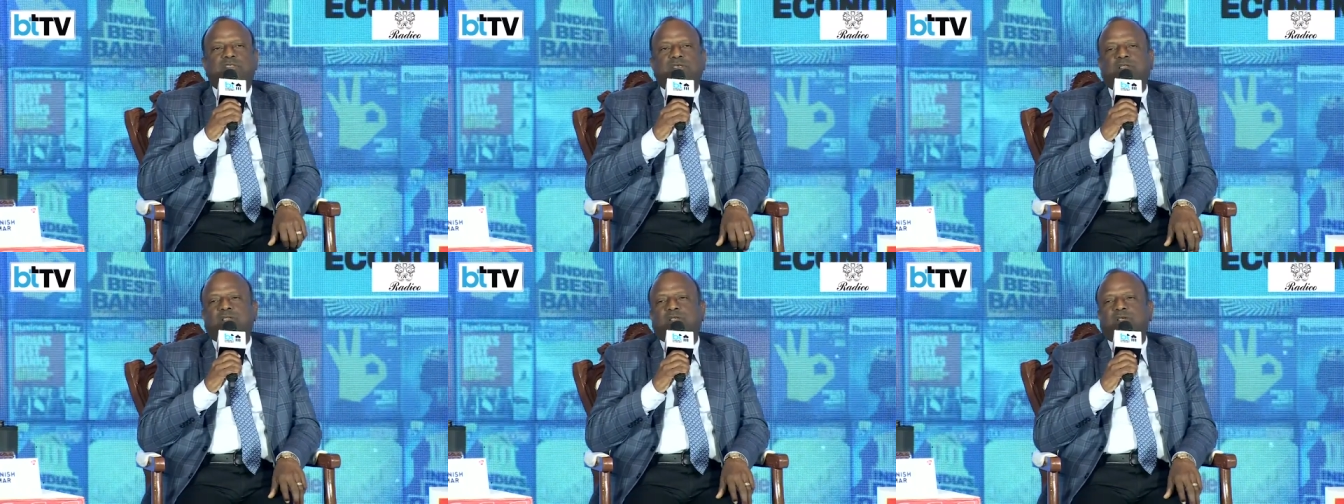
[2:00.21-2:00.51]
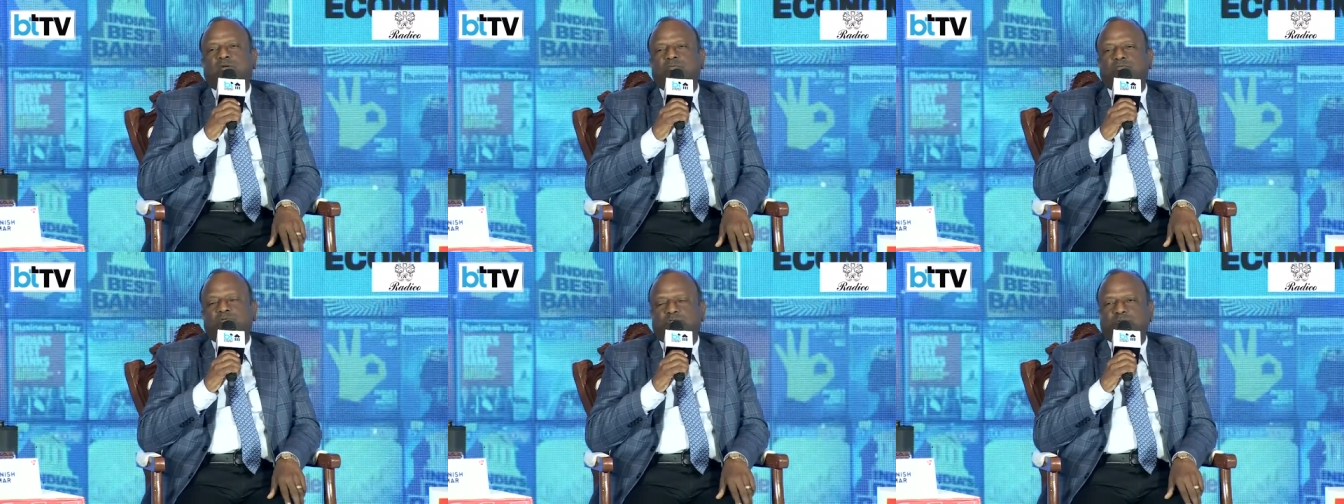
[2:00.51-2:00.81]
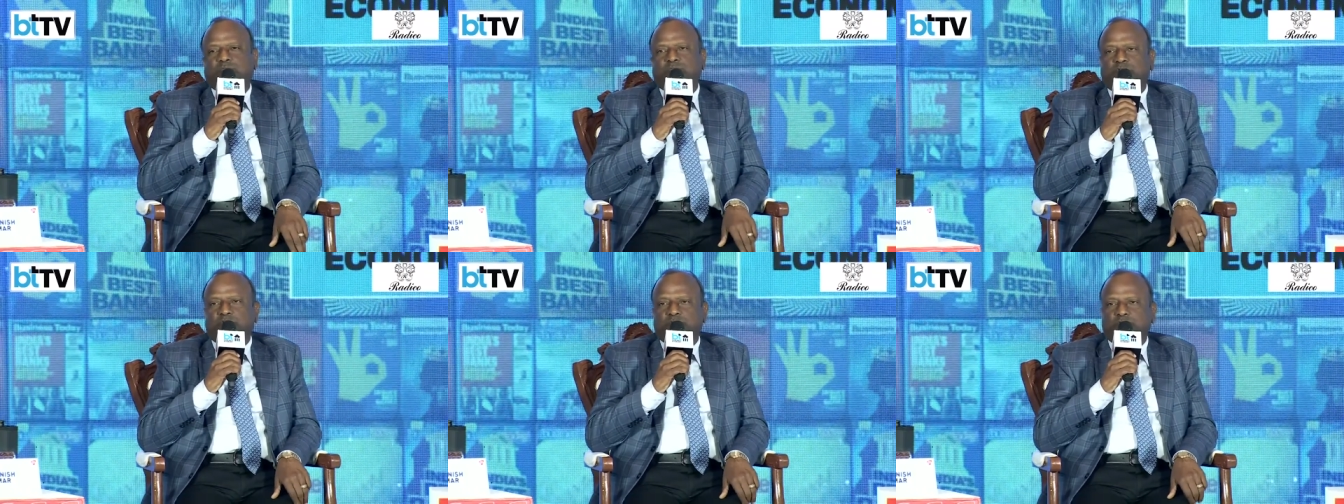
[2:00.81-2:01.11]
they are
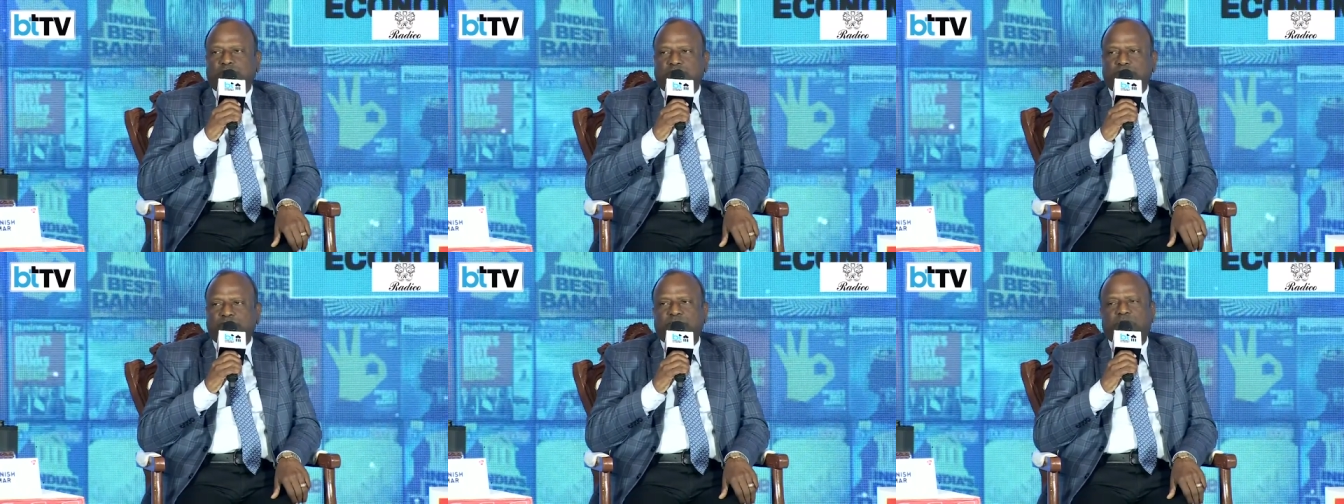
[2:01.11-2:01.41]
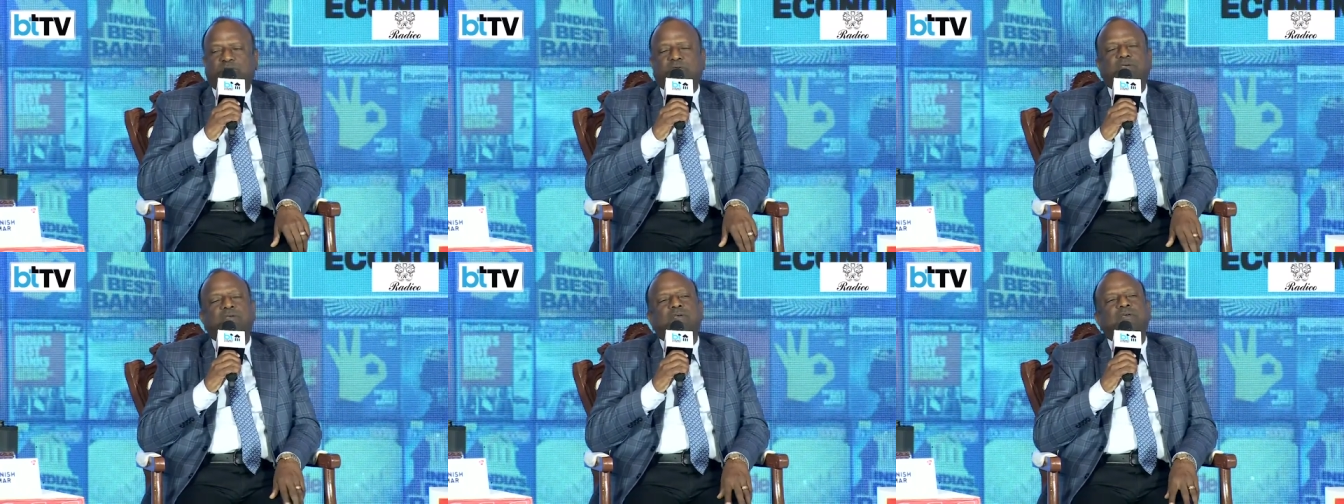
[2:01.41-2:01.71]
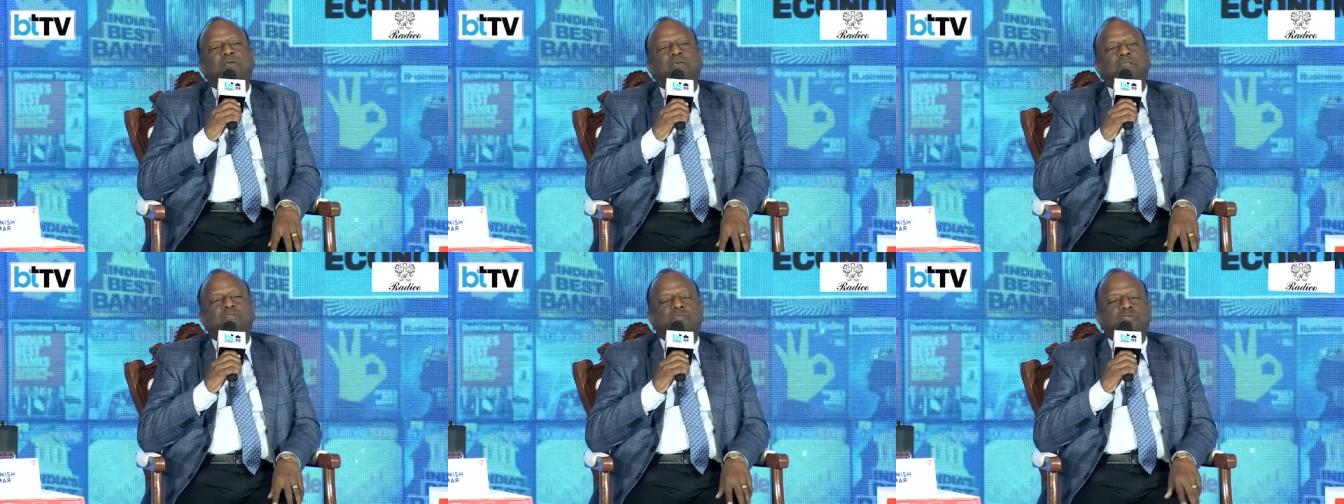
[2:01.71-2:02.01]
accountable to R B I.
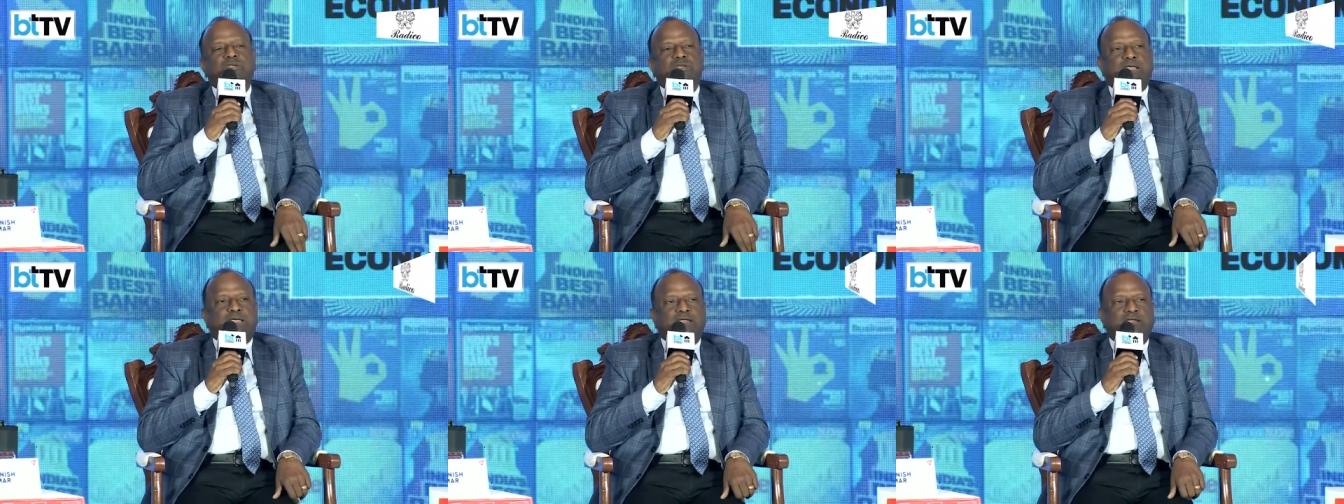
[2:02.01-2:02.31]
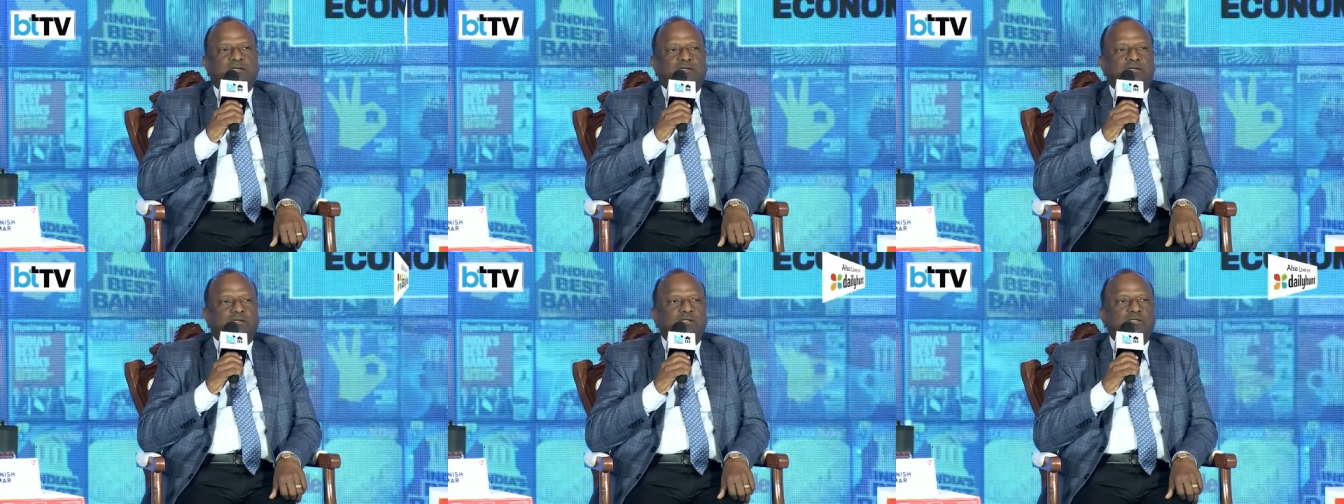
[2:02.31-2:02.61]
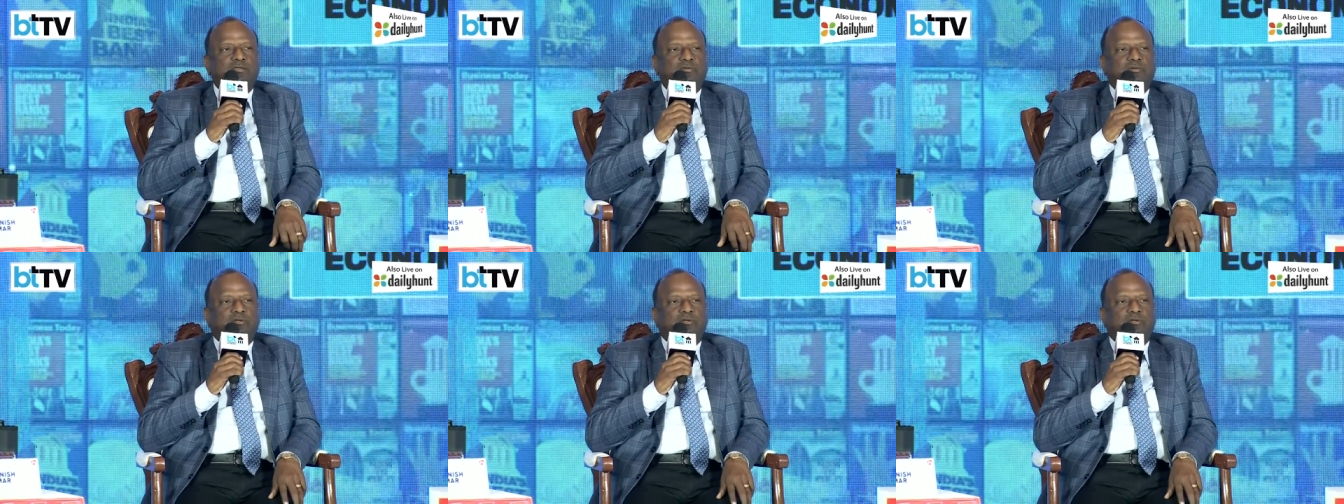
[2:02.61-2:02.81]
So indirectly,